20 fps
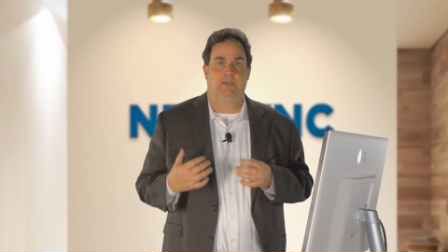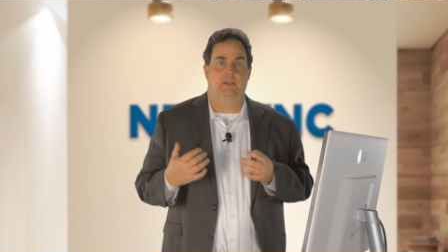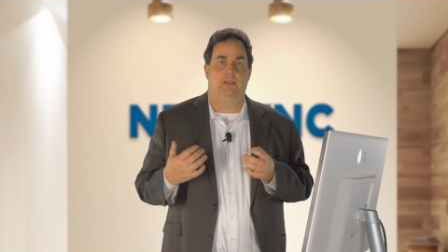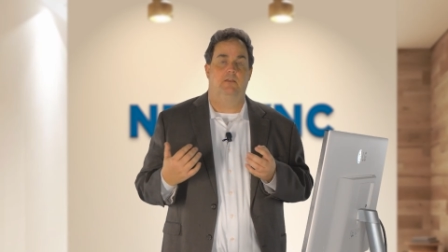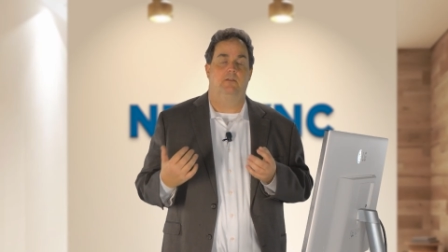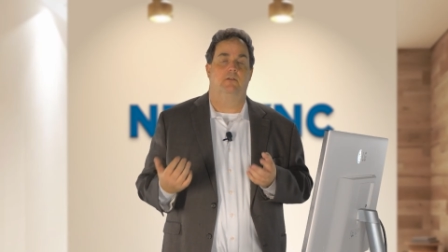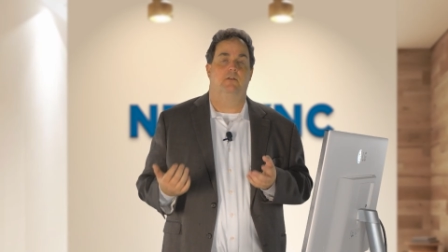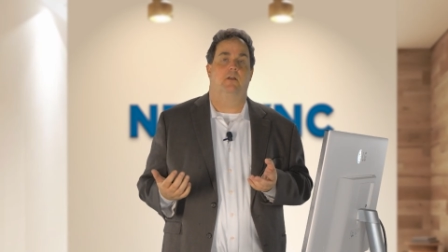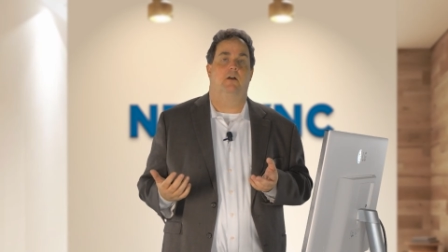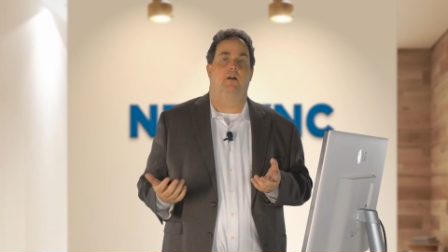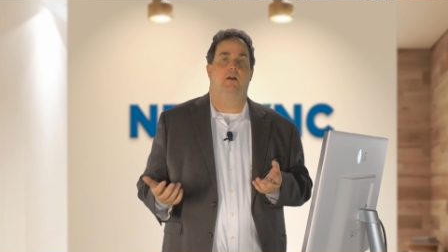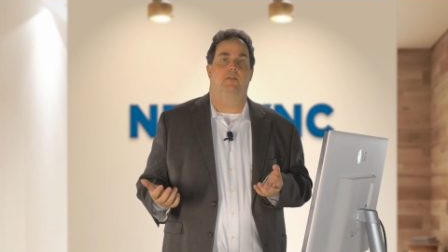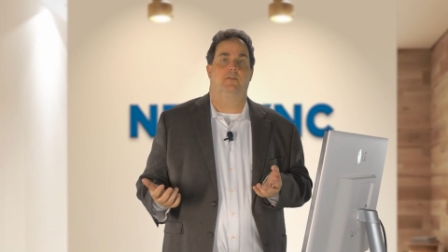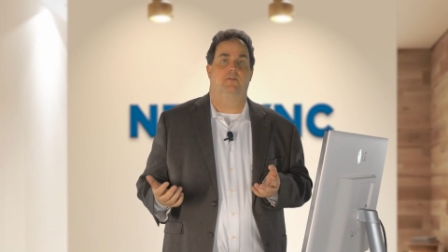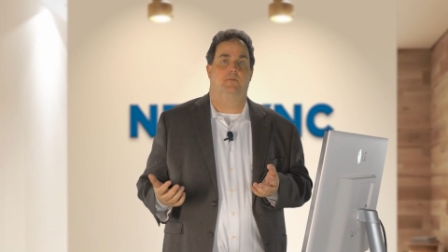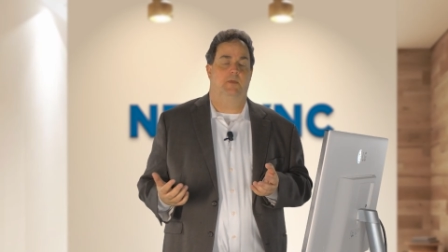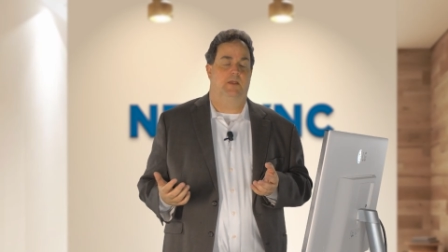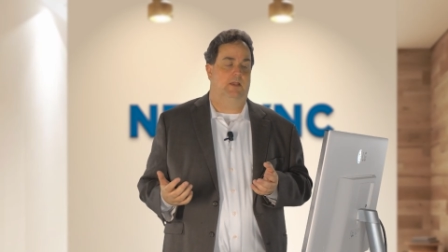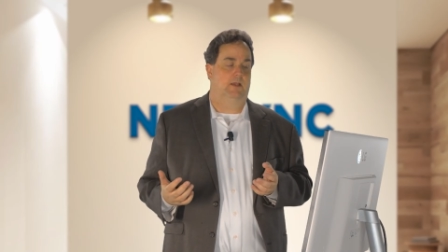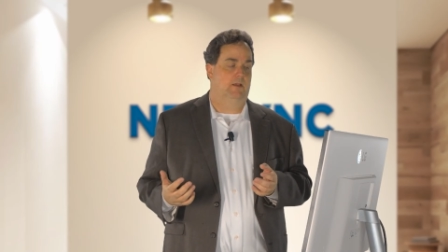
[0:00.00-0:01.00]
either an
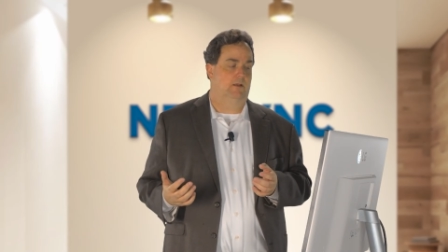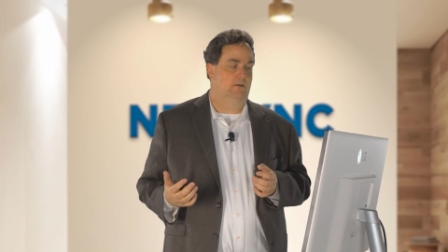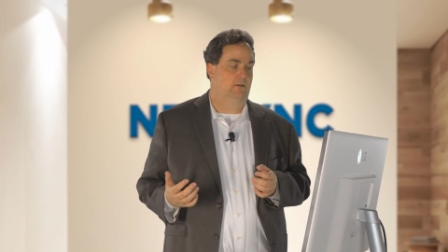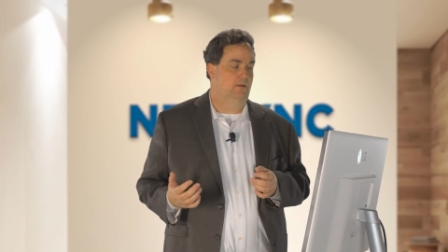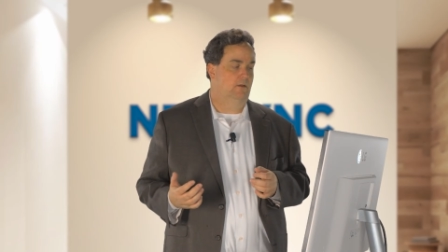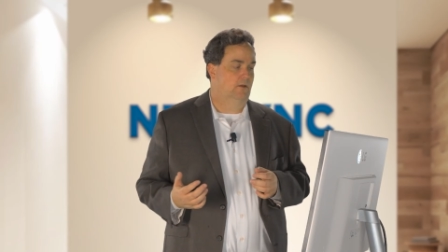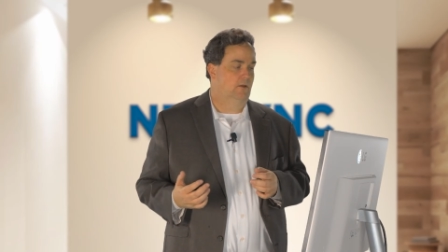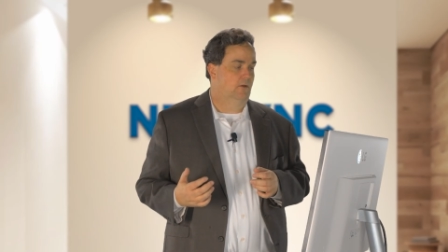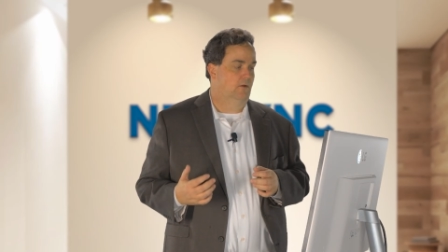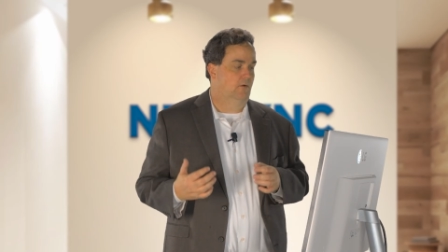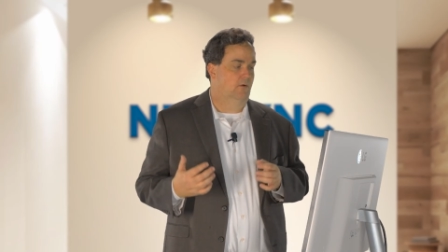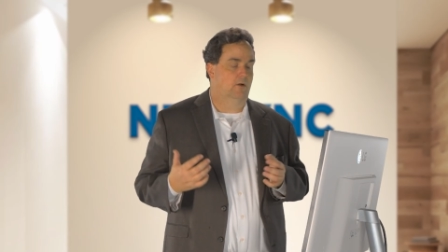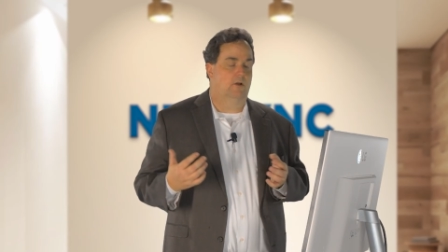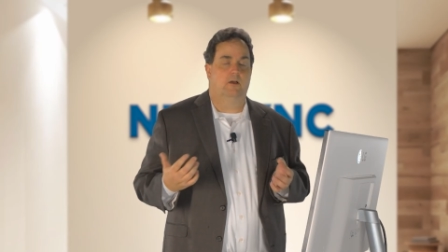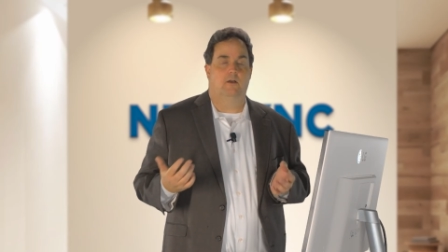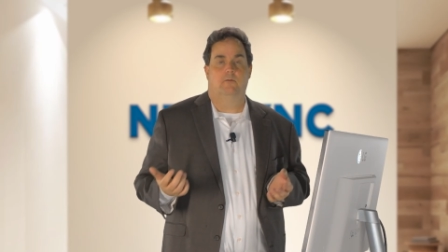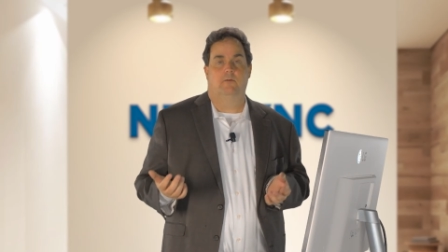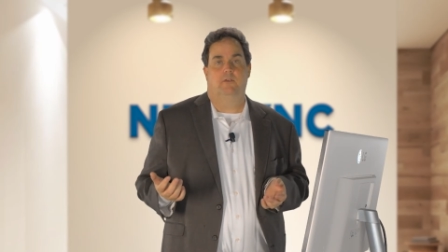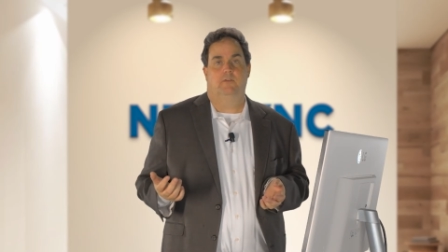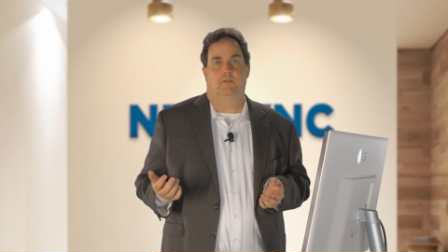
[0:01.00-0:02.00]
on-demand or
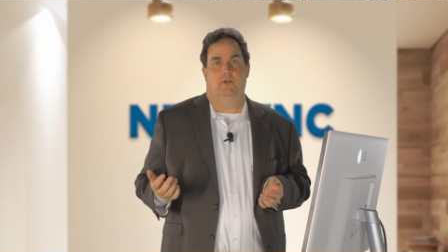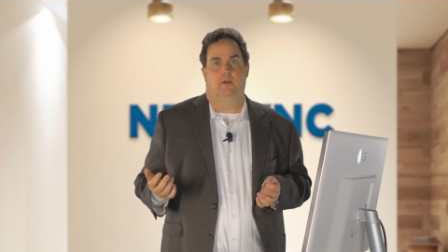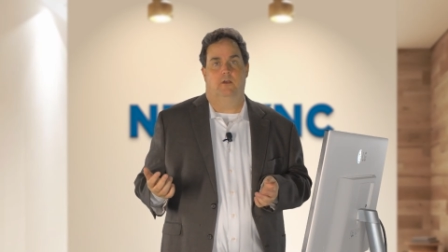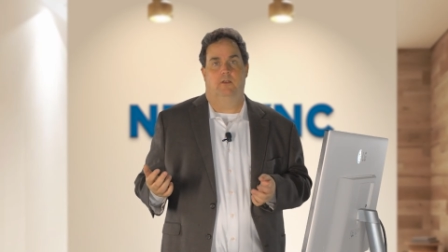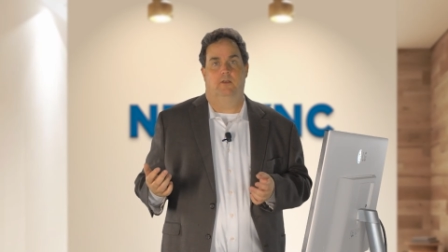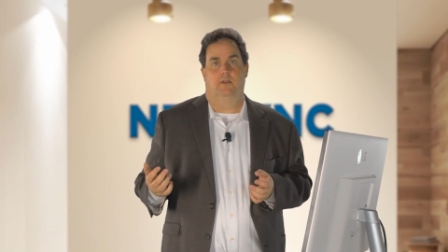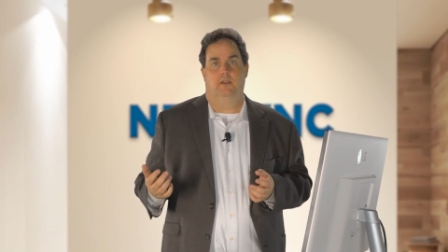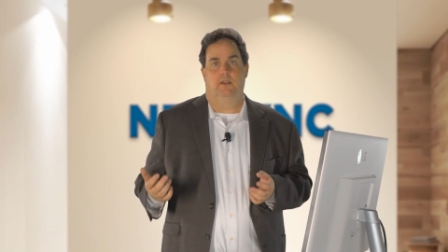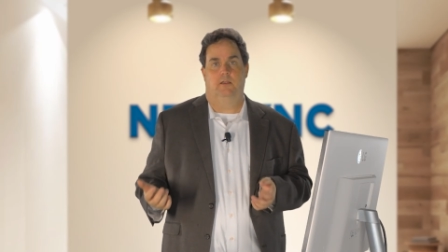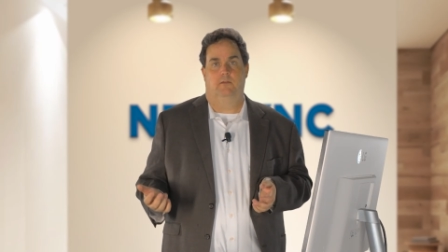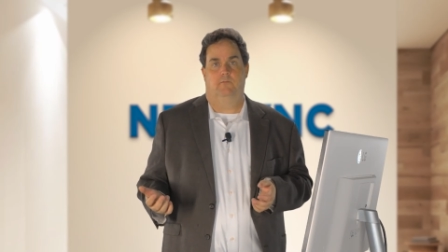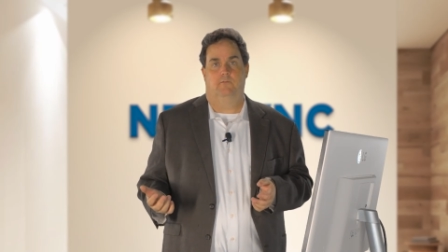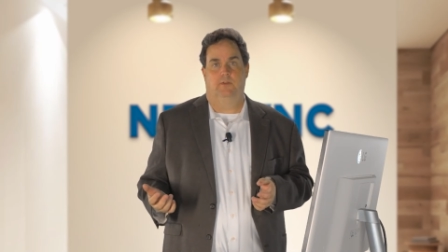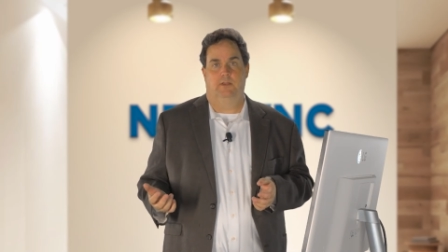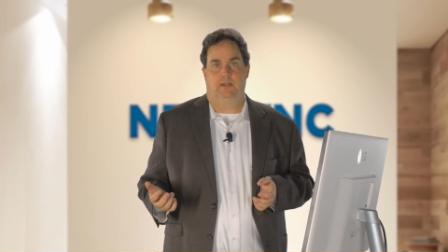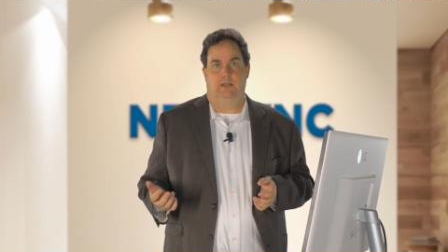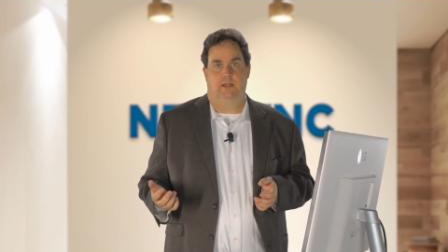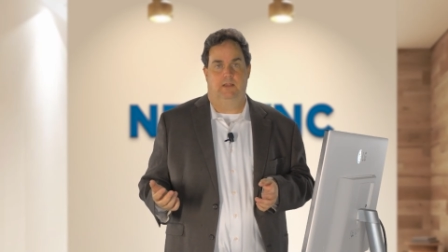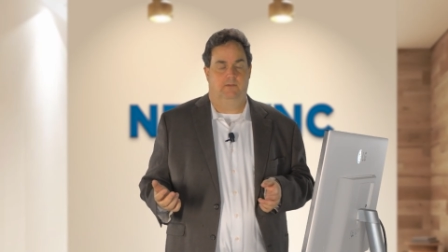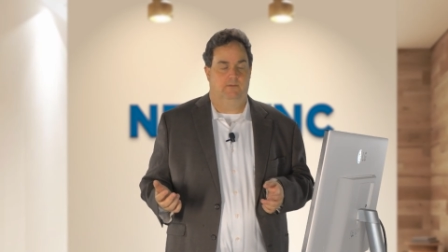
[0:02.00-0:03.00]
always-on
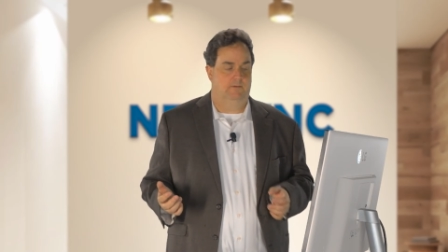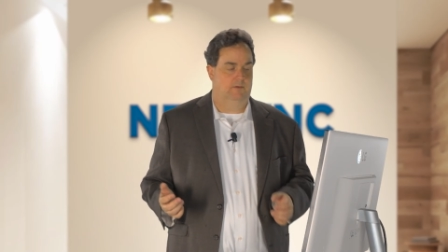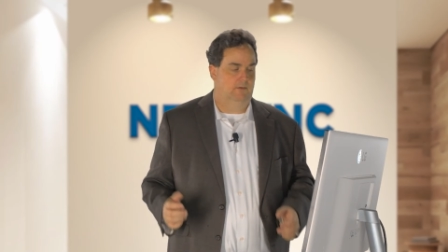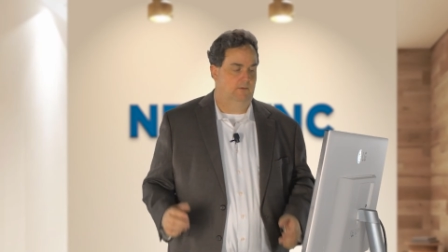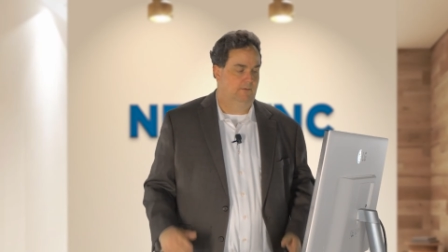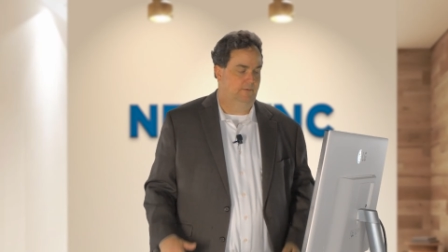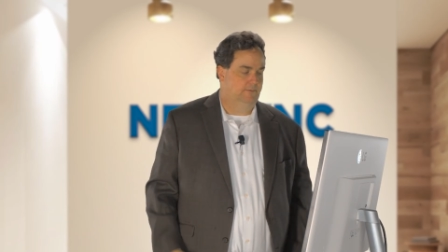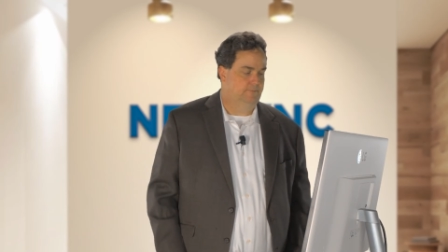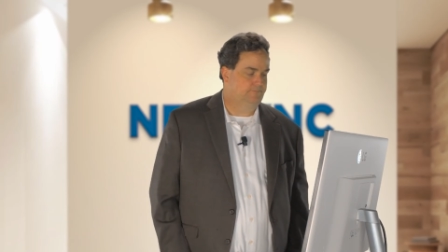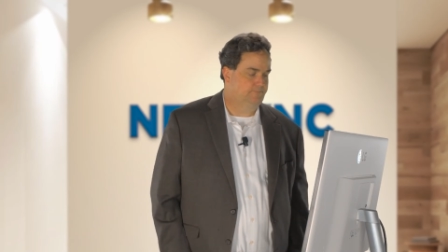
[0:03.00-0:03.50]
fleet instance.